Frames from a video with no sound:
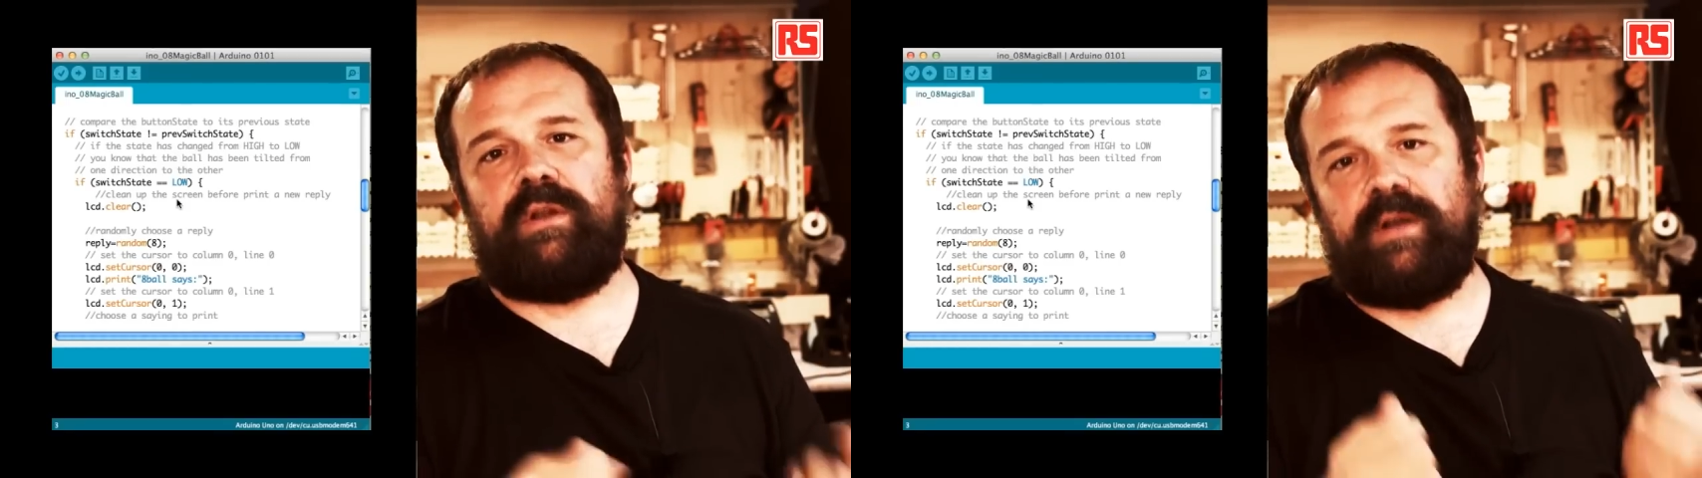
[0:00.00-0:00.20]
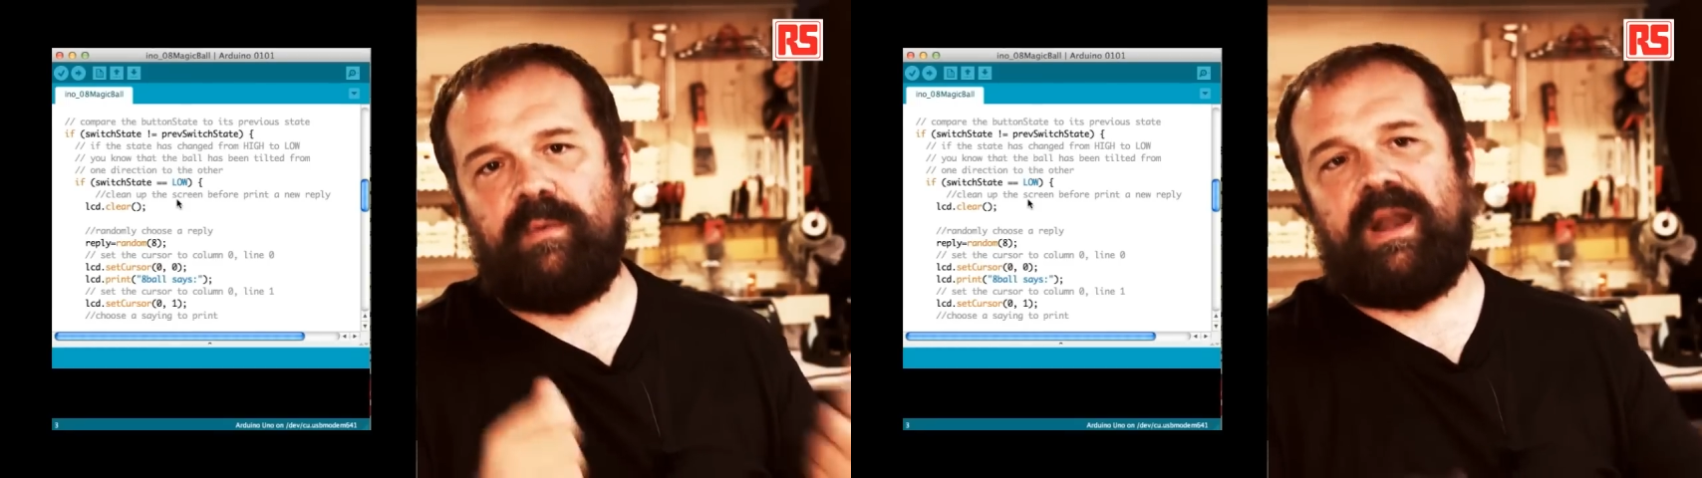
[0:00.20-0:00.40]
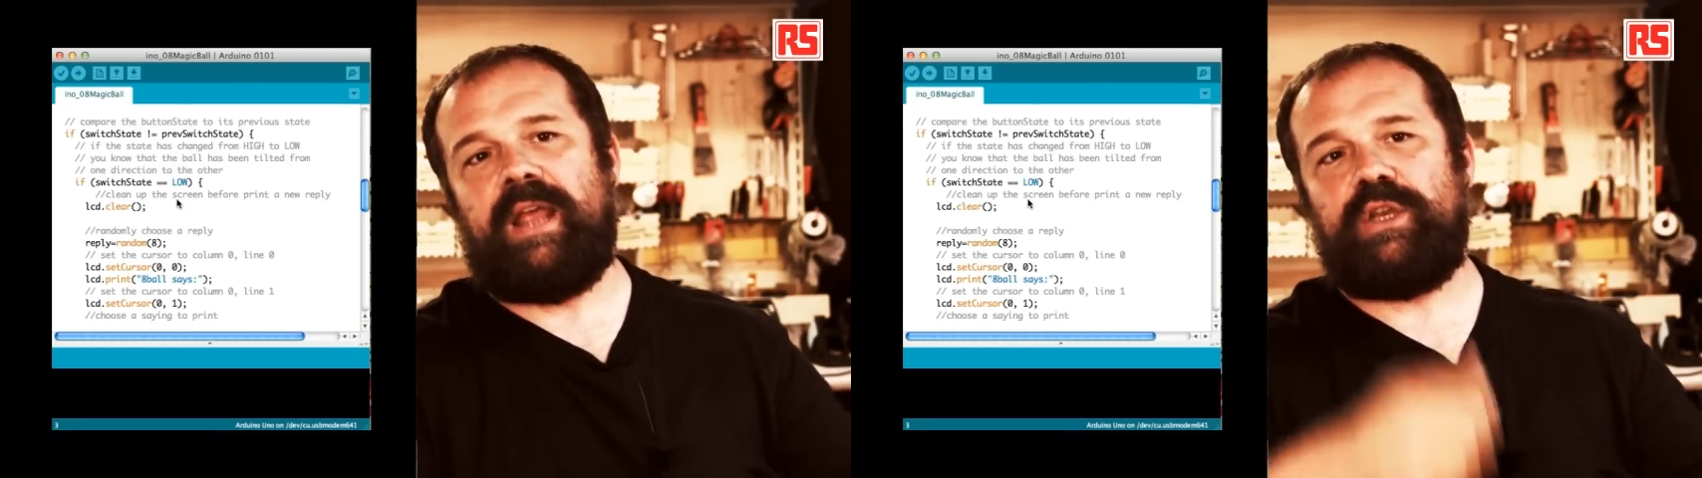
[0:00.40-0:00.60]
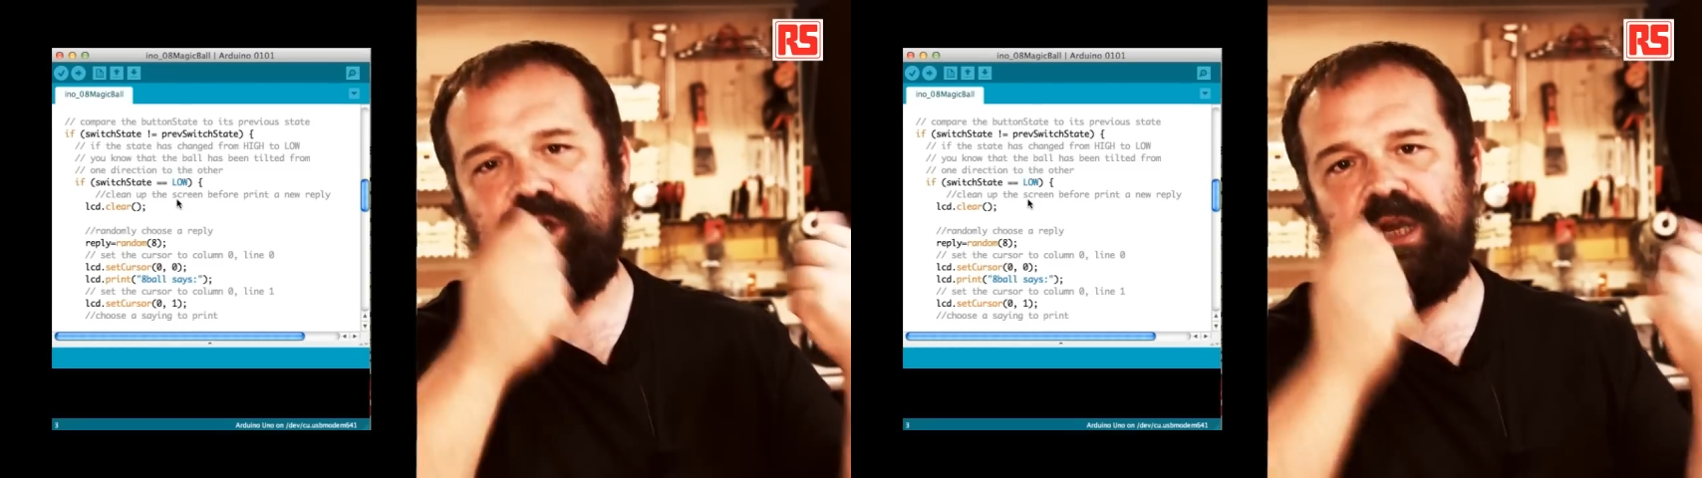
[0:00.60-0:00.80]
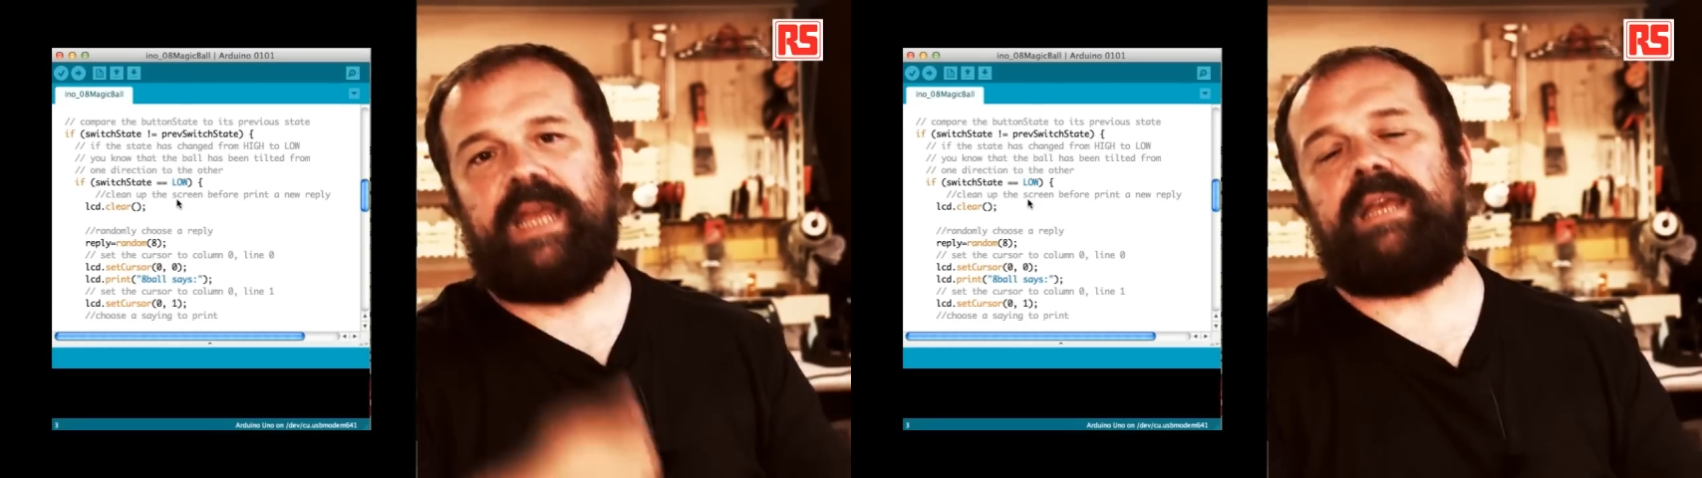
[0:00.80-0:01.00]
only when I
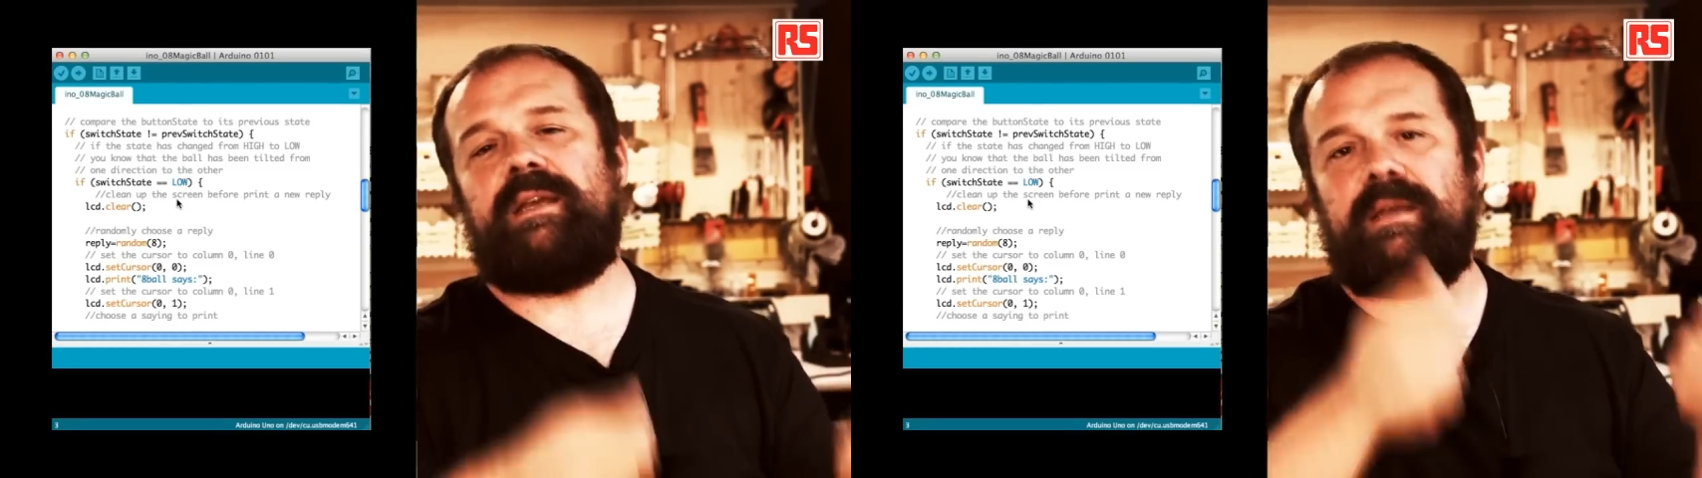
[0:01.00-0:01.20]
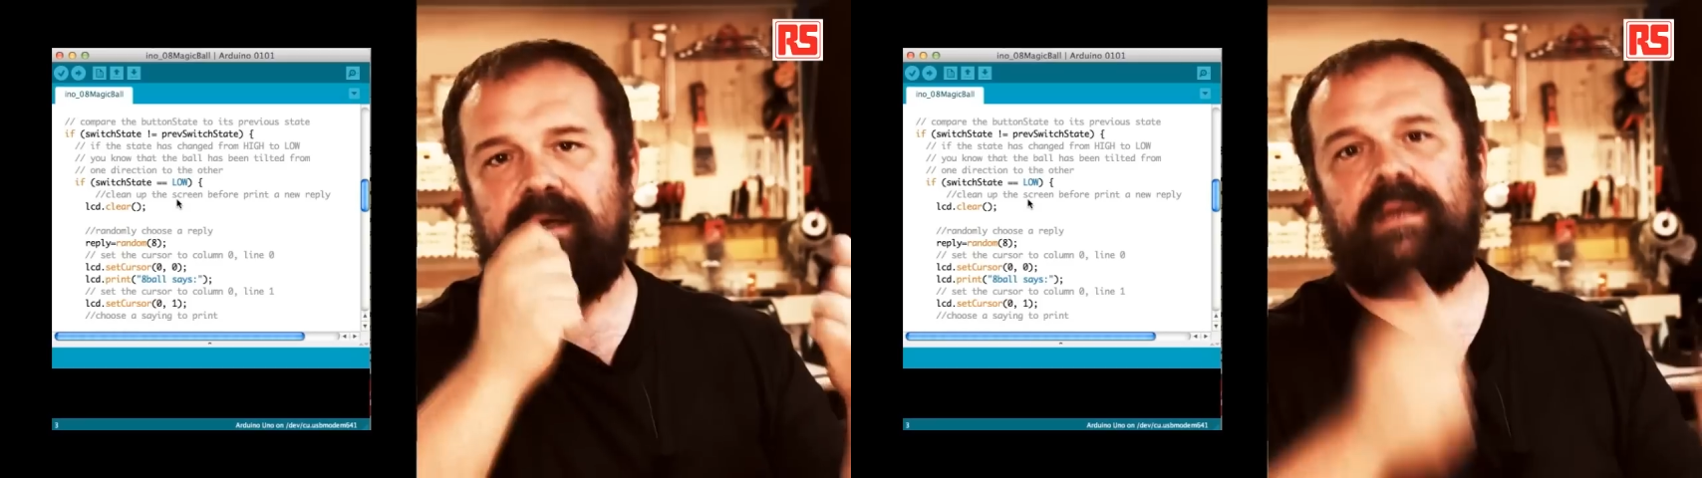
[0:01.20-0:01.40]
shake